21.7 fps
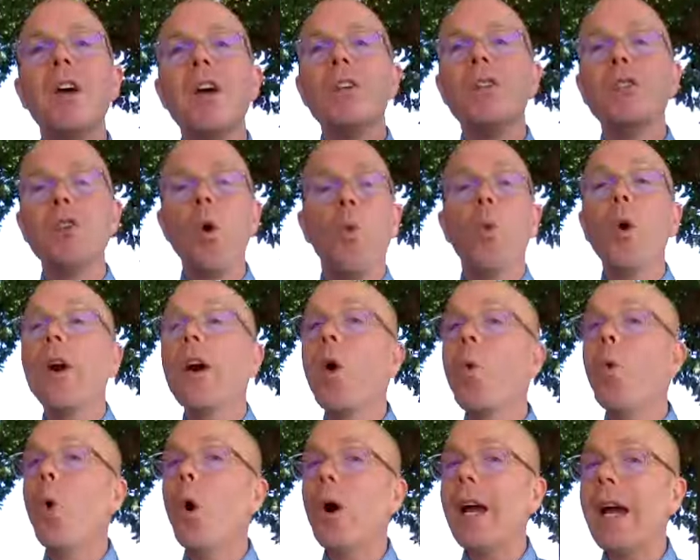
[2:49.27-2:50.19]
So we're
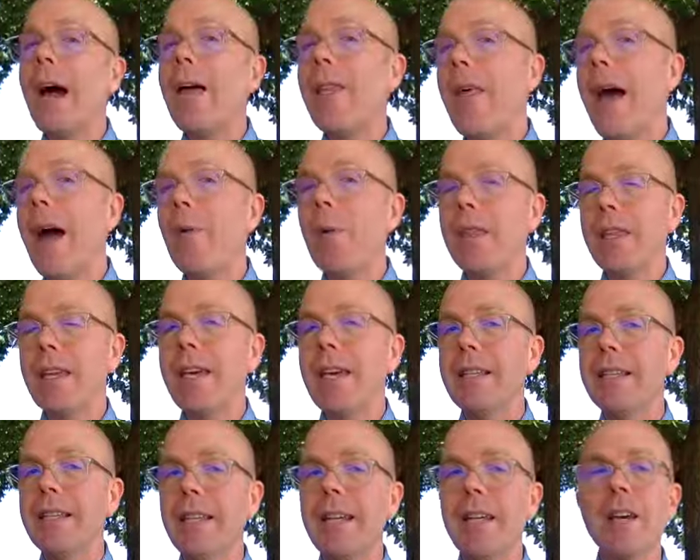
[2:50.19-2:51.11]
going to work on that with
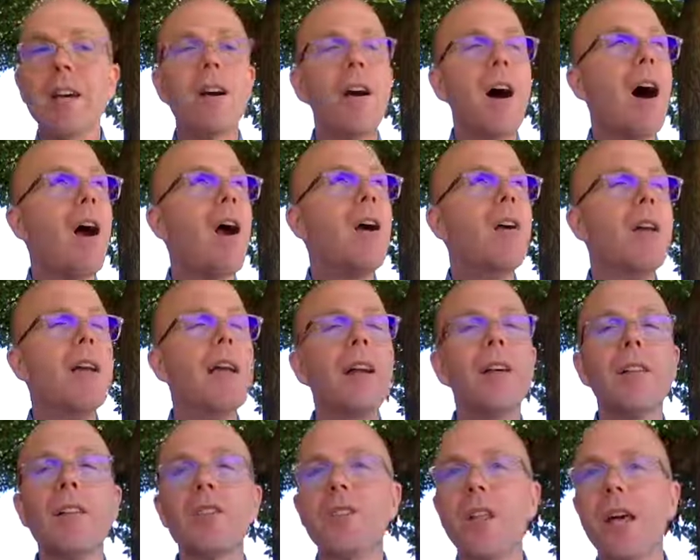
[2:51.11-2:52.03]
kids here. Our
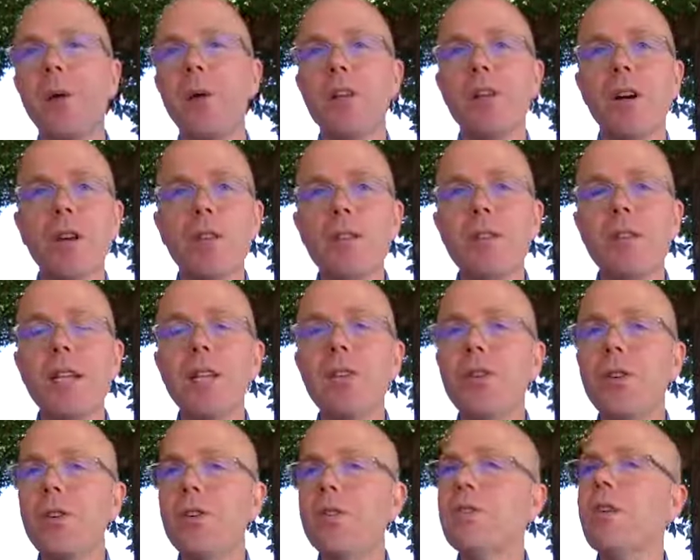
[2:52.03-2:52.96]
English language arts
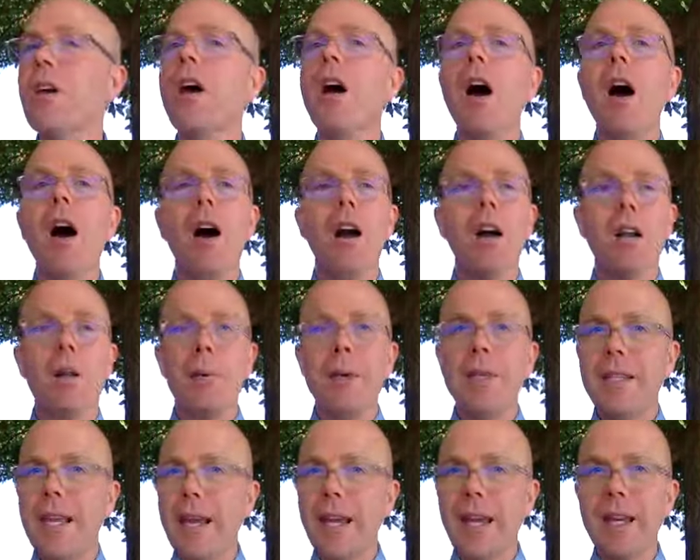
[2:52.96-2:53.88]
teachers are going to
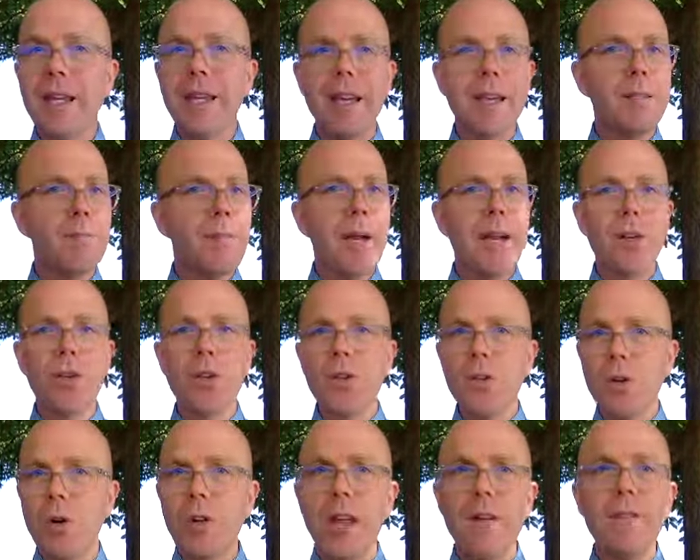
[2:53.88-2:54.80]
be taking kids, making
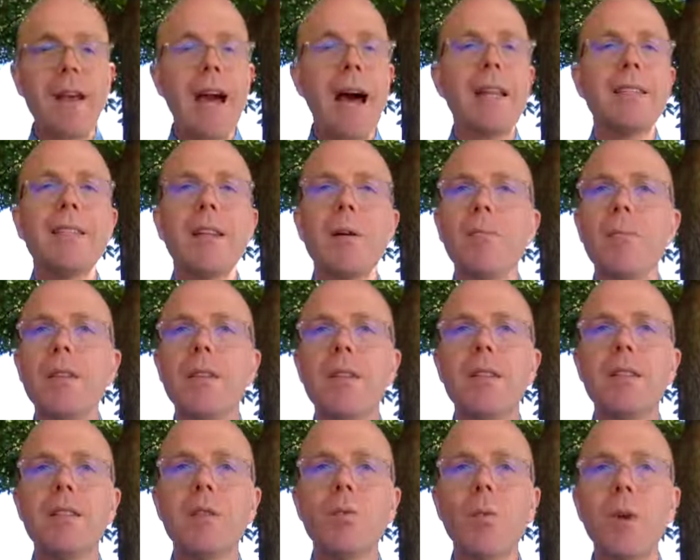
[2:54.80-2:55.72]
sure they've got something
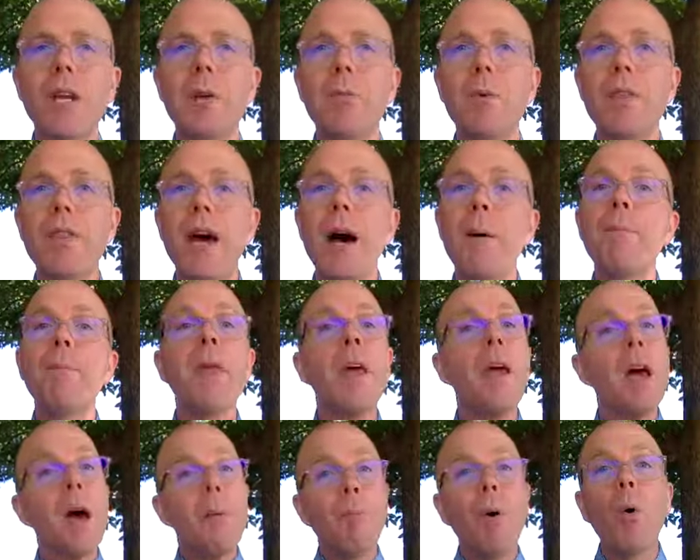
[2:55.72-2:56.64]
to read with them.
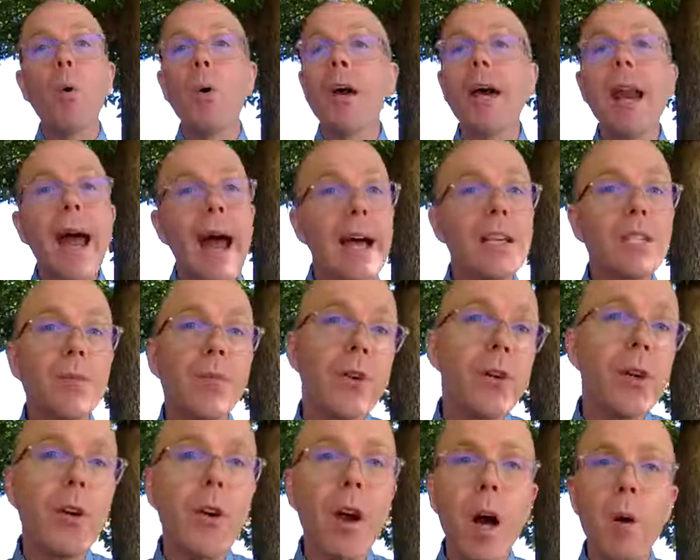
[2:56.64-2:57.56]
But we're going to ask
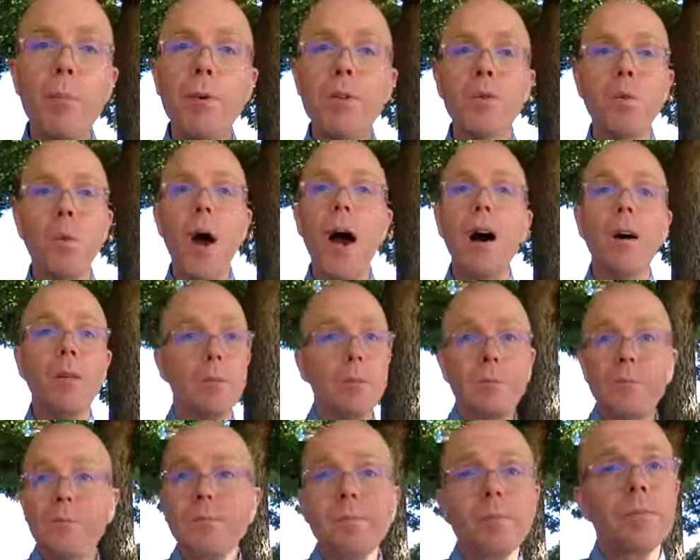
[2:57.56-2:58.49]
for your help as well.
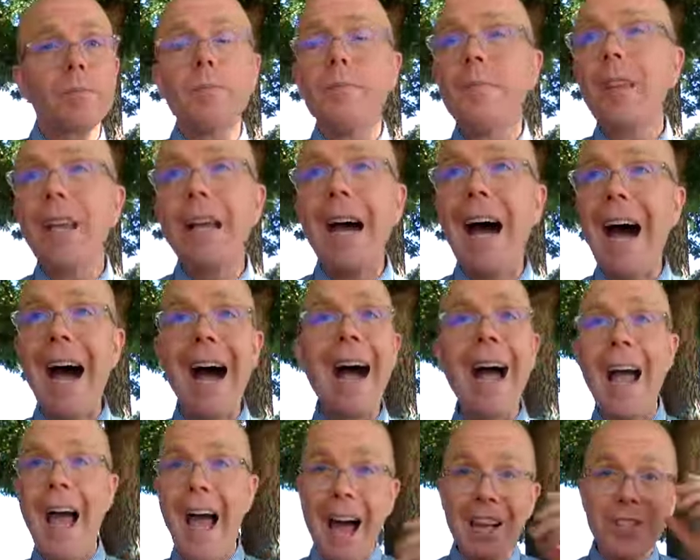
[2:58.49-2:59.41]
Uh,
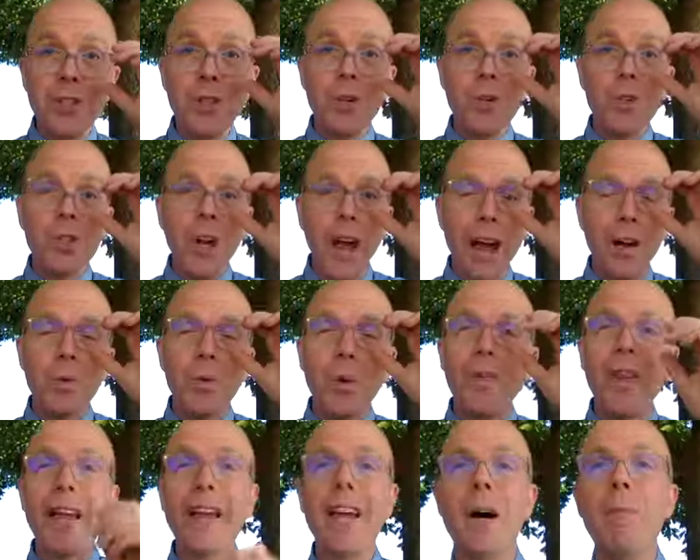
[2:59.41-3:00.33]
ask your child
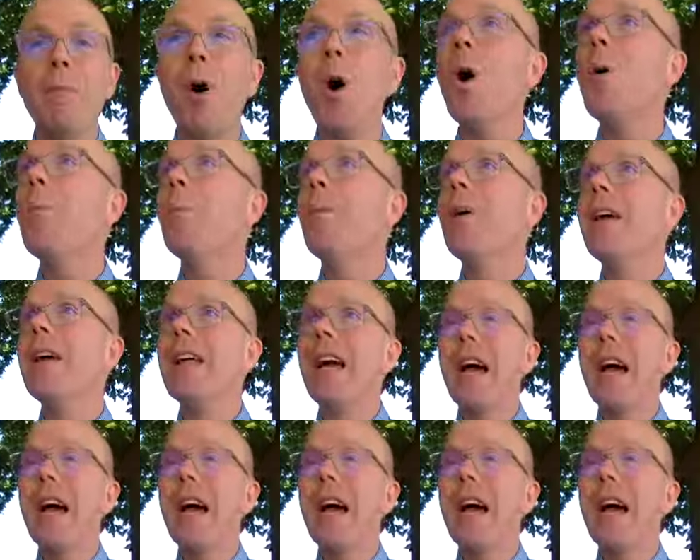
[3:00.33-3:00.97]
when they come home.